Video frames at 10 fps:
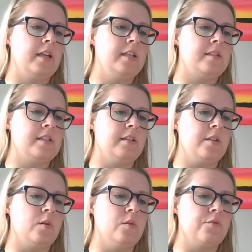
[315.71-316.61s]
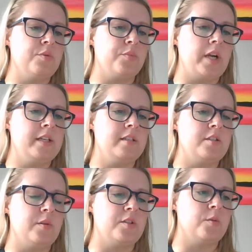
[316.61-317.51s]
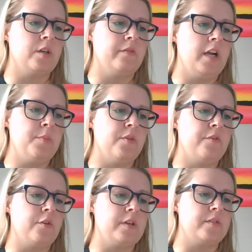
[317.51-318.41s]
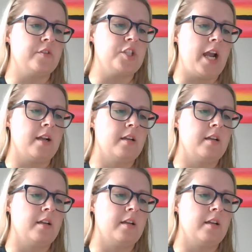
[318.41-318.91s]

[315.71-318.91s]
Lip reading: Instantly, the whole room brightened into a sort of hyper-focus for Jack.